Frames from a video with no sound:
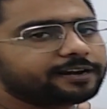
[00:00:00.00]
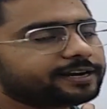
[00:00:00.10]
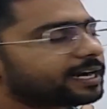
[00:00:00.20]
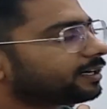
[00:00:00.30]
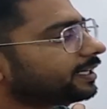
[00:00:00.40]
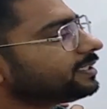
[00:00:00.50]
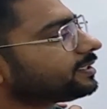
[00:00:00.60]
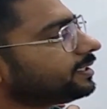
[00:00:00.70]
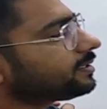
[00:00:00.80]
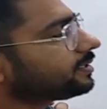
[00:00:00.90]

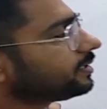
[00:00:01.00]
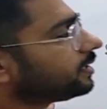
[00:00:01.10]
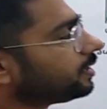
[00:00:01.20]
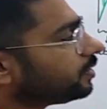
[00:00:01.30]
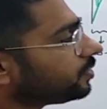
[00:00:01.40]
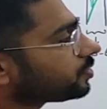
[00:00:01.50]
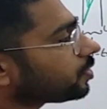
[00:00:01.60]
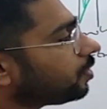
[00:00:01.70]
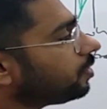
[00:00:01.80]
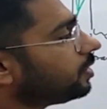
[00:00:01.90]
reactances,
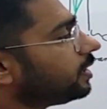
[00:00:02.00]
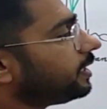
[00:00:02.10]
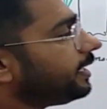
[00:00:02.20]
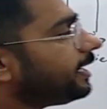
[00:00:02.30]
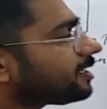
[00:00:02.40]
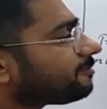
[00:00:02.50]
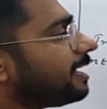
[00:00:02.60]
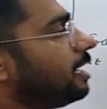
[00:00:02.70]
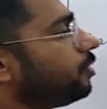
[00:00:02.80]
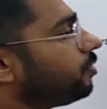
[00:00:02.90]
so its
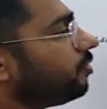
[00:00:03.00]
value